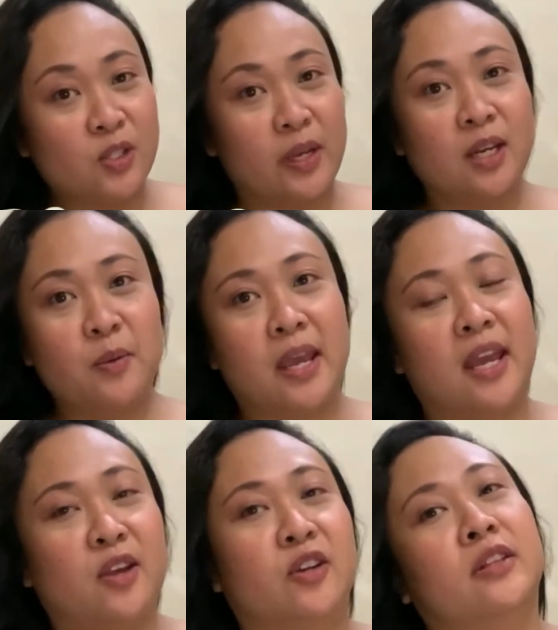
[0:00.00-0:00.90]
So anyway,
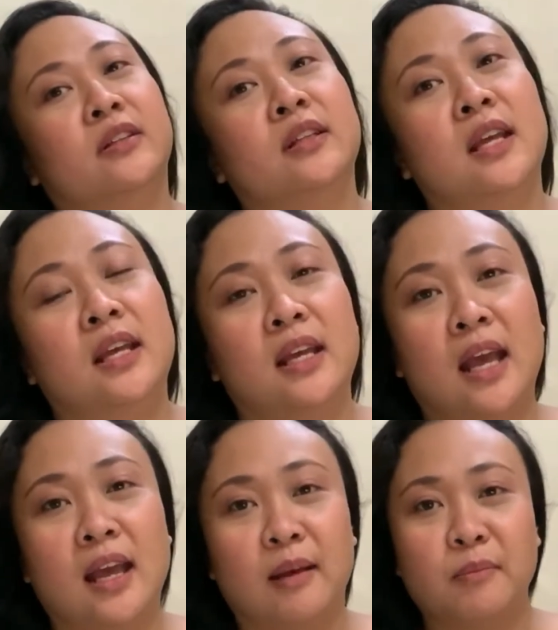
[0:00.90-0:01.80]
ayun.
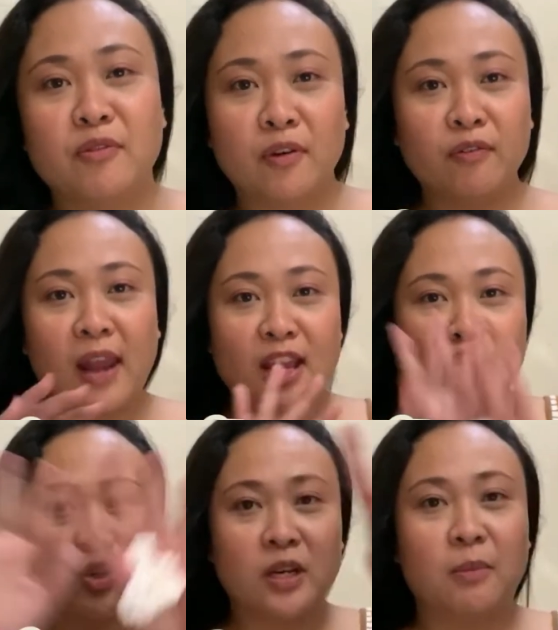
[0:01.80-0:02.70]
If I
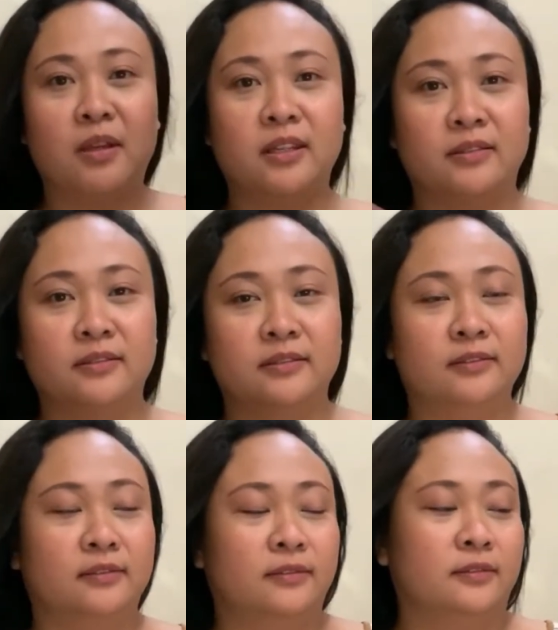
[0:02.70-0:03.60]
flash ko naman
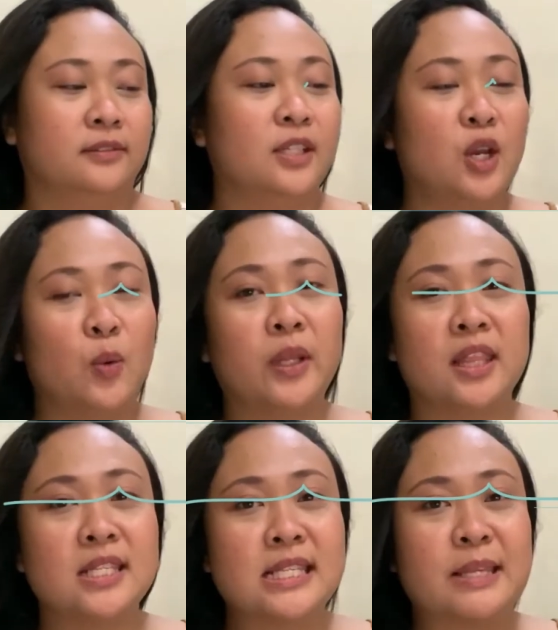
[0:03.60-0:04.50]

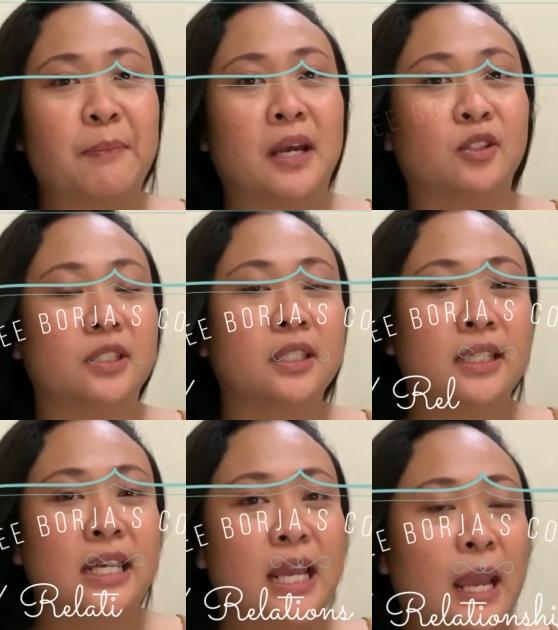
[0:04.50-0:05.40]
what this is about,
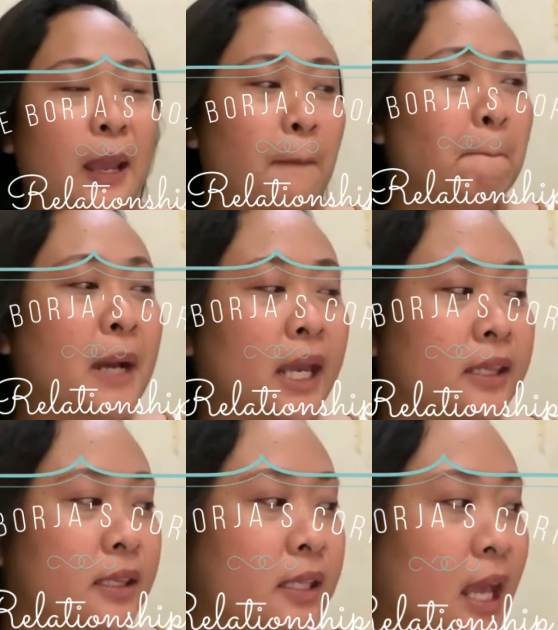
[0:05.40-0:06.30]
but